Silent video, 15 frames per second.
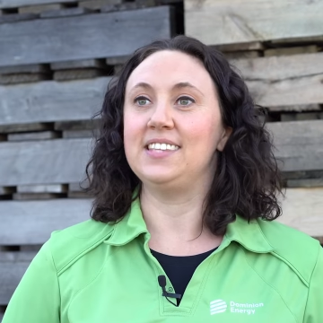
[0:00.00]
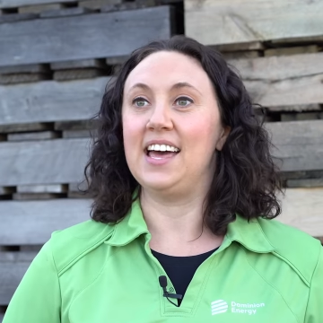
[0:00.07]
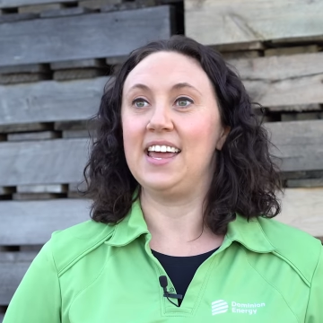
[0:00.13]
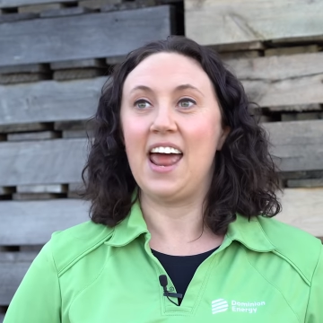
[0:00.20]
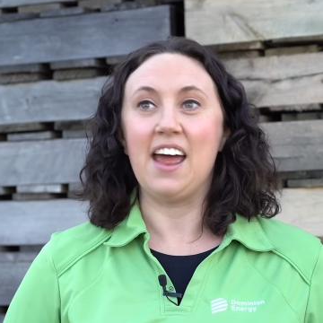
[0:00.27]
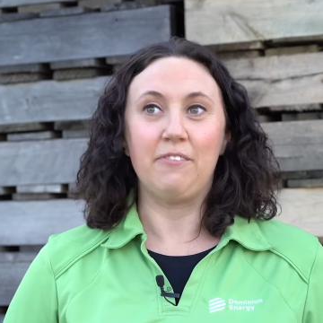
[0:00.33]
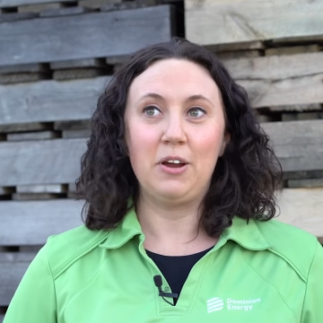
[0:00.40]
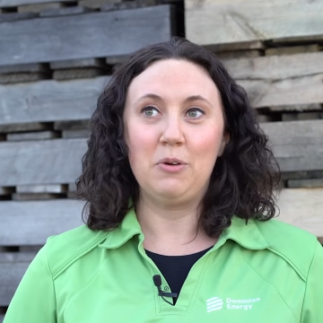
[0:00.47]

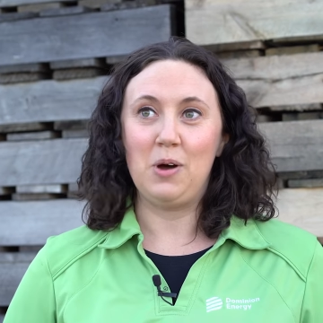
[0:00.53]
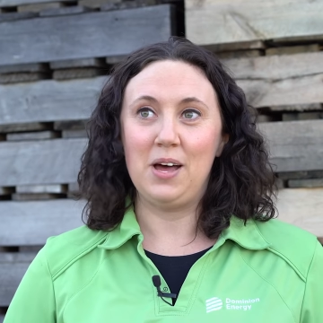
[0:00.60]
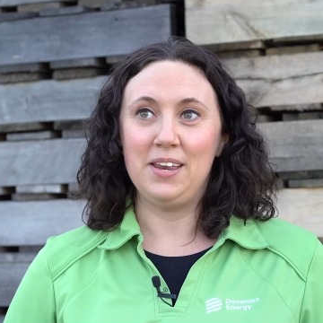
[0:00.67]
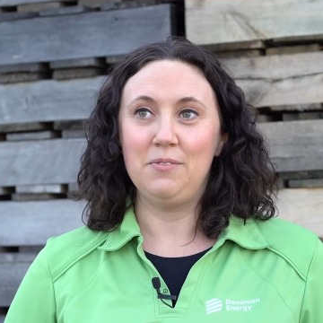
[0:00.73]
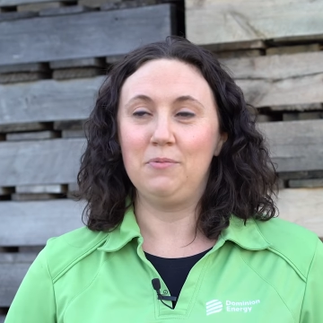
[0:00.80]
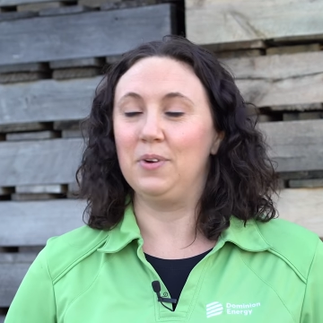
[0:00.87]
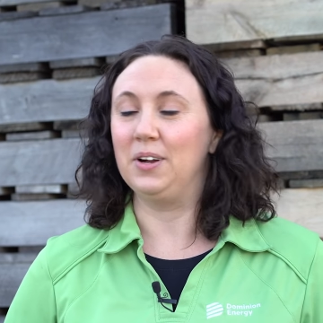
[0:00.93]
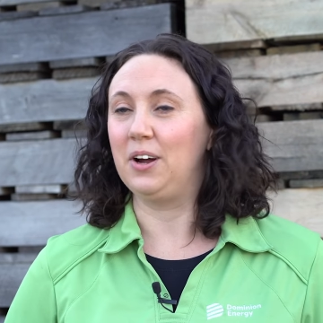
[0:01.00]
that
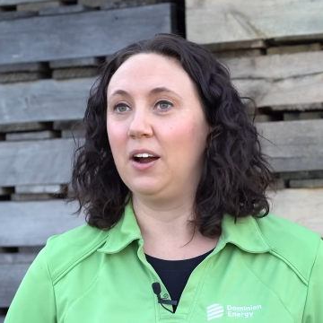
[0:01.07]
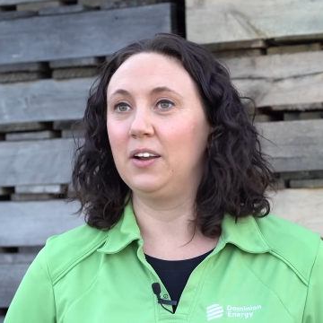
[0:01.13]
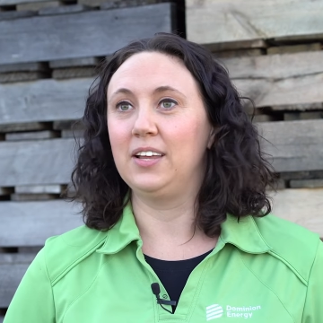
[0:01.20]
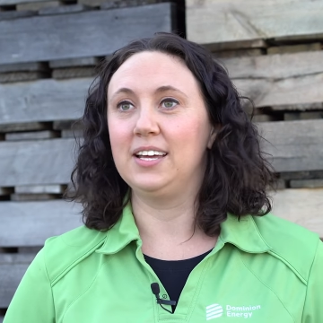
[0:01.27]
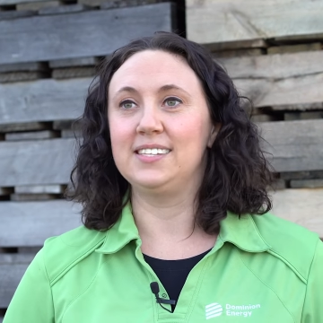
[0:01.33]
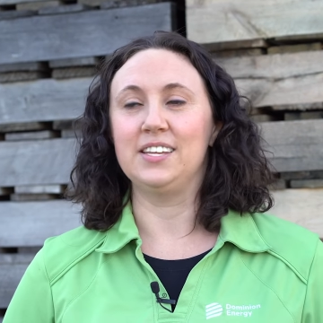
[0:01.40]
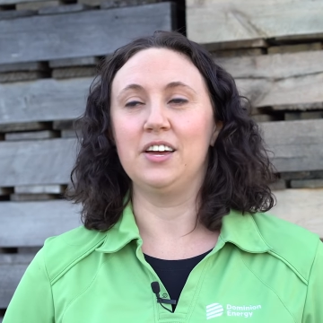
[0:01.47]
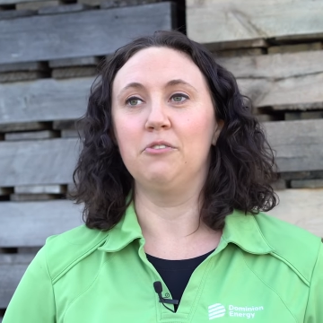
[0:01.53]
everyone,
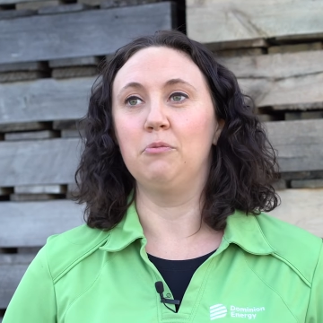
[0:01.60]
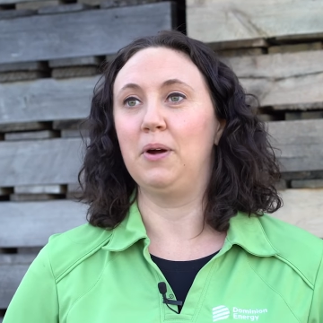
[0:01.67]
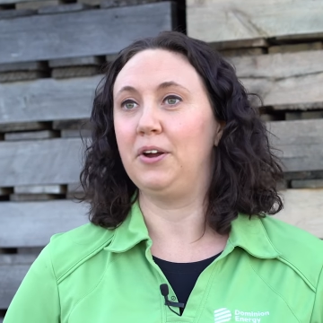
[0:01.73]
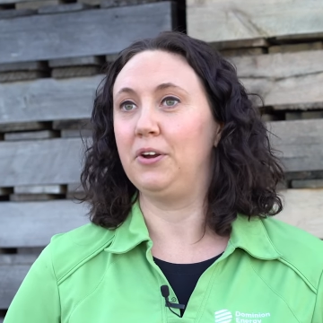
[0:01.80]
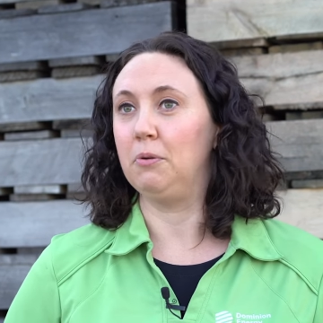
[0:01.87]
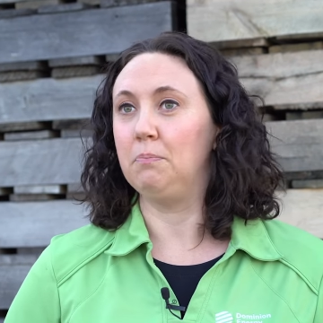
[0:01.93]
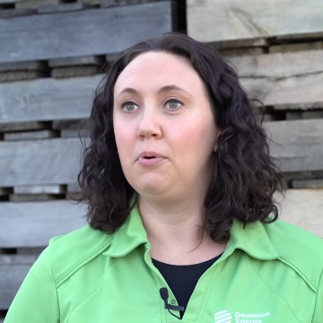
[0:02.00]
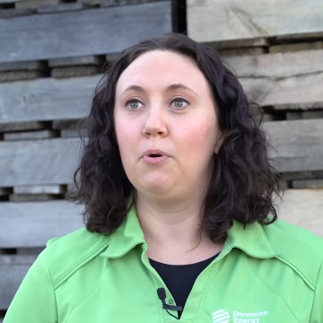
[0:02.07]
regardless of
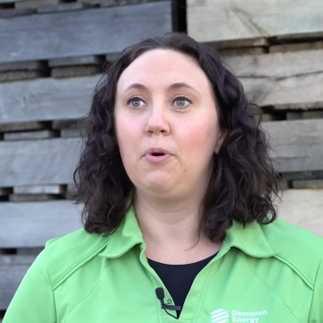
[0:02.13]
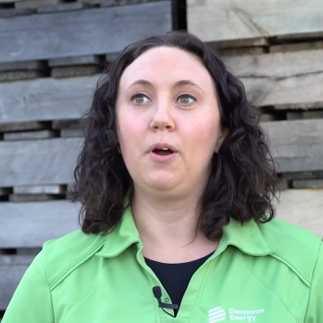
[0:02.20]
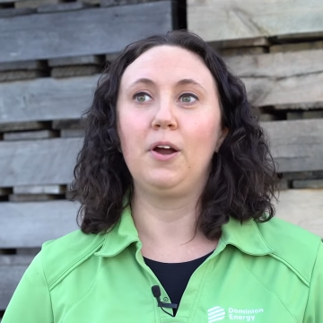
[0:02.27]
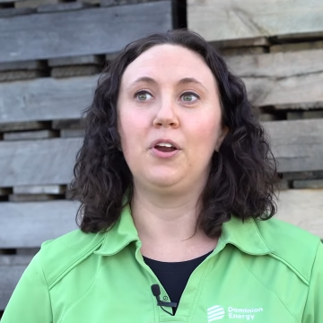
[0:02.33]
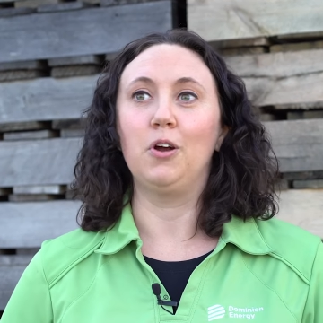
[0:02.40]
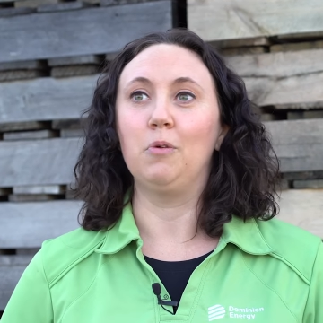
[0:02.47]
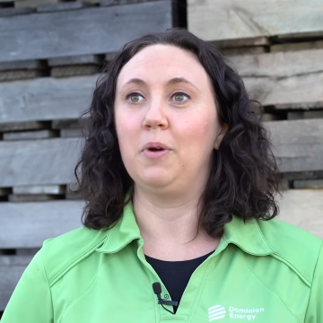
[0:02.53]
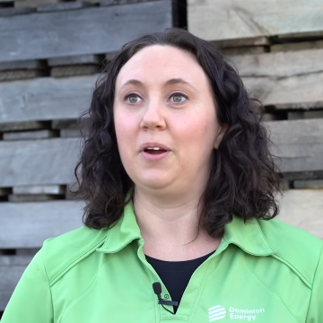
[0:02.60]
where you're
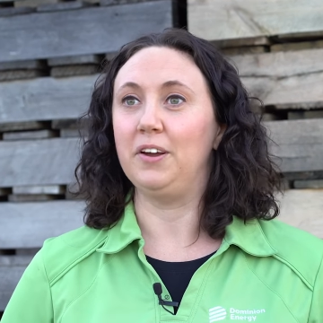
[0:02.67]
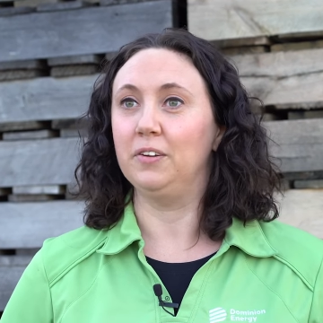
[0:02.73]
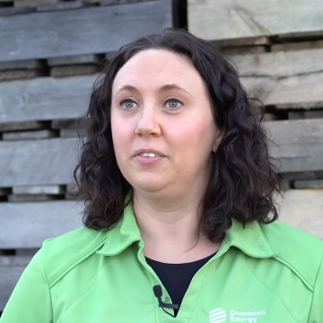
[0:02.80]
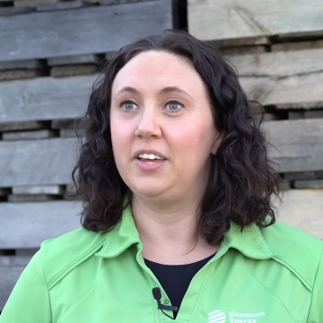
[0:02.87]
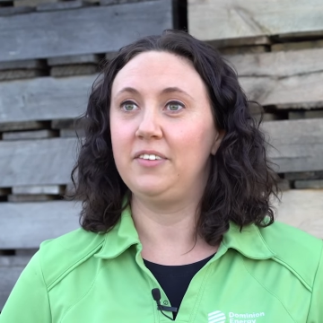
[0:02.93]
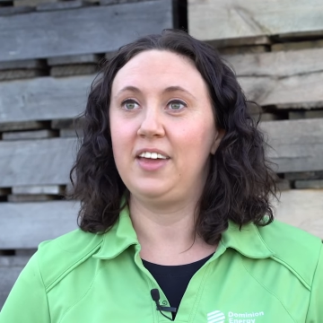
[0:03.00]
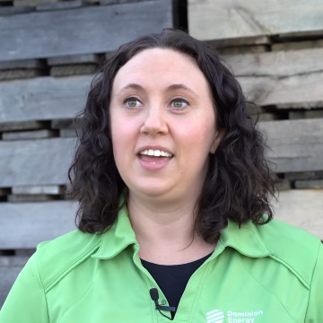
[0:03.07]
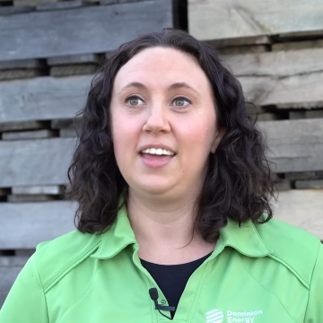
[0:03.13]
born or where
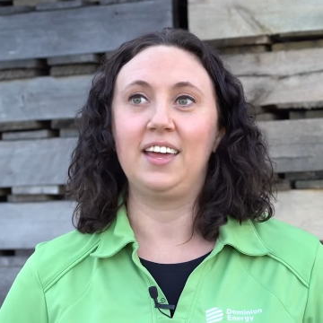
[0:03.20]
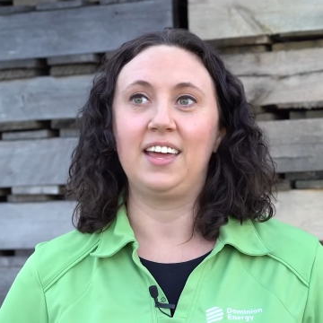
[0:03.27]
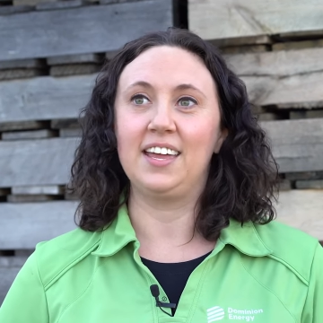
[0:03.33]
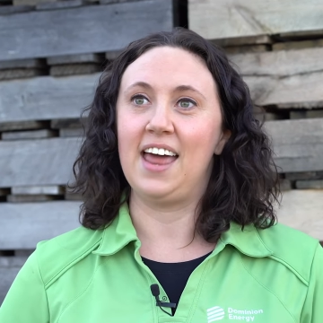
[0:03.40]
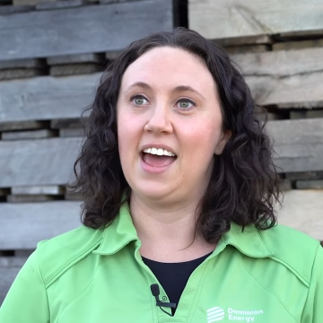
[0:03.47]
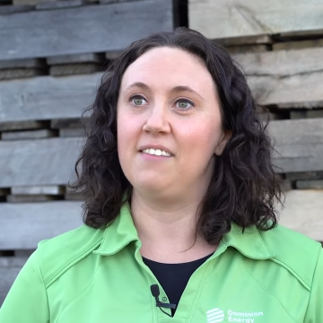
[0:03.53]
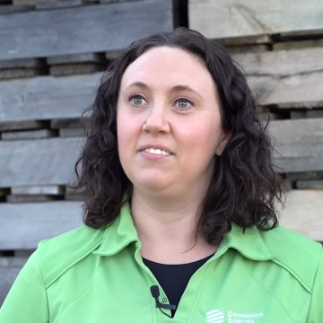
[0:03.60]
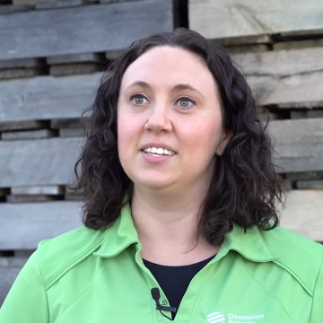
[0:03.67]
you're living,
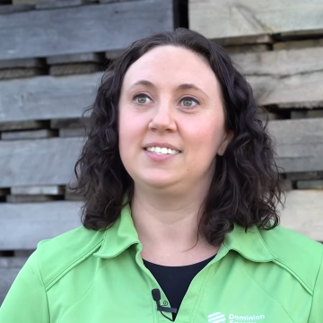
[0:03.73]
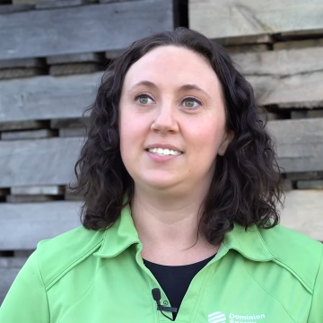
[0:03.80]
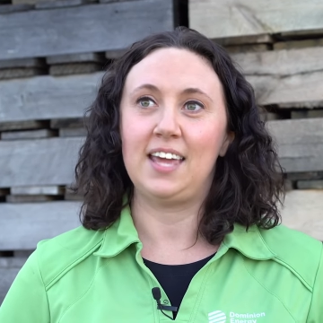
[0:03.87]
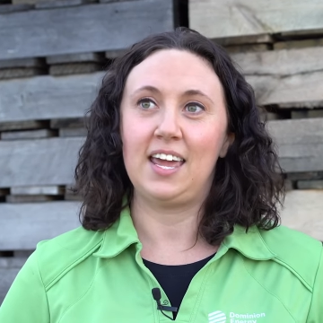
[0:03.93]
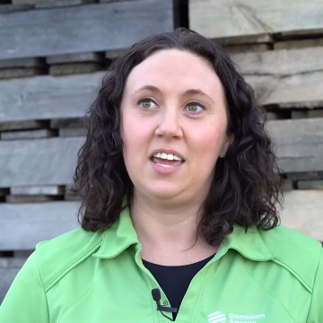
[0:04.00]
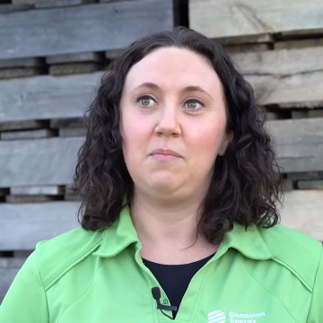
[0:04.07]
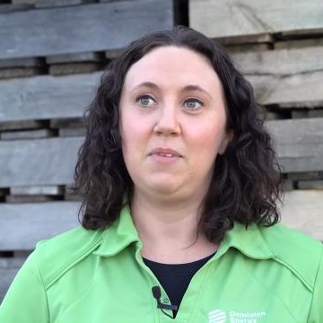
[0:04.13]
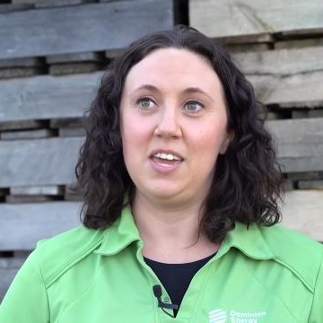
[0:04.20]
can have the
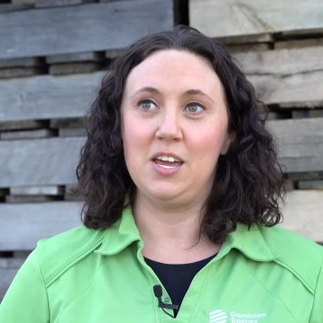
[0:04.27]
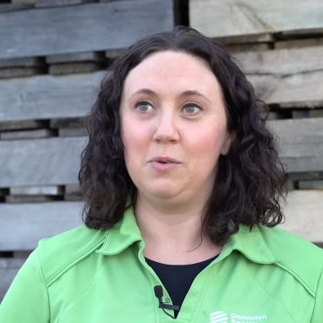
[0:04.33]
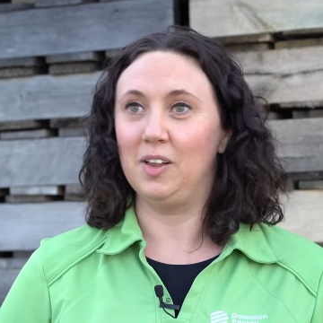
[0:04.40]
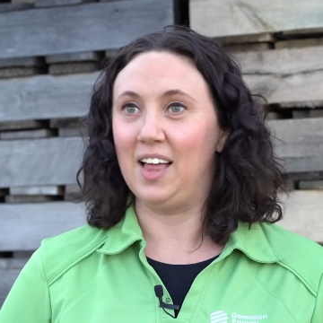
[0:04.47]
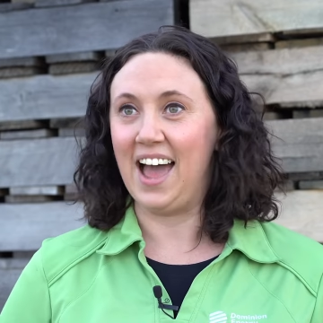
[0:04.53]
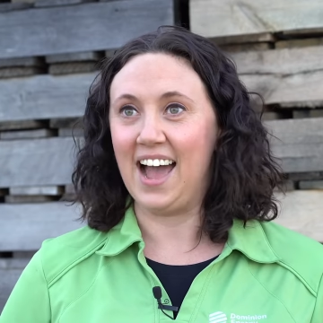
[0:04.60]
same equal